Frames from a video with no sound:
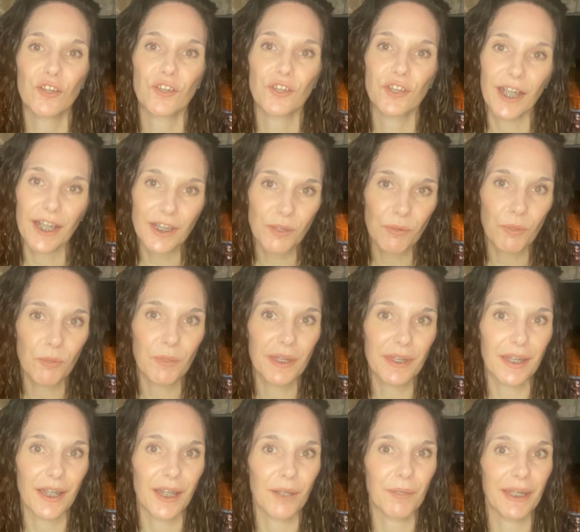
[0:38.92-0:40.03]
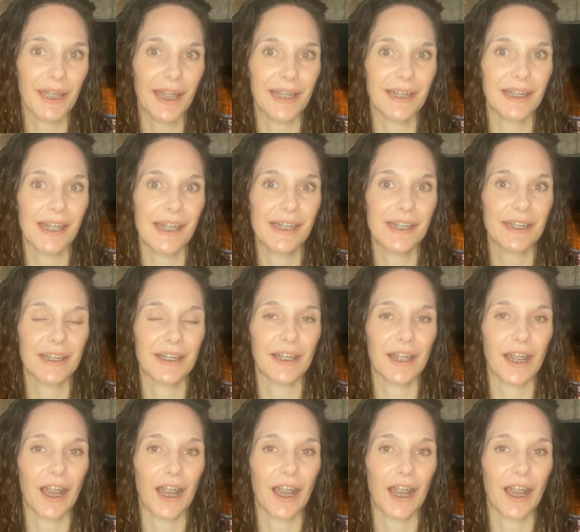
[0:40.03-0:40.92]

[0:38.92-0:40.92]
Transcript: Just when we thought we had an idea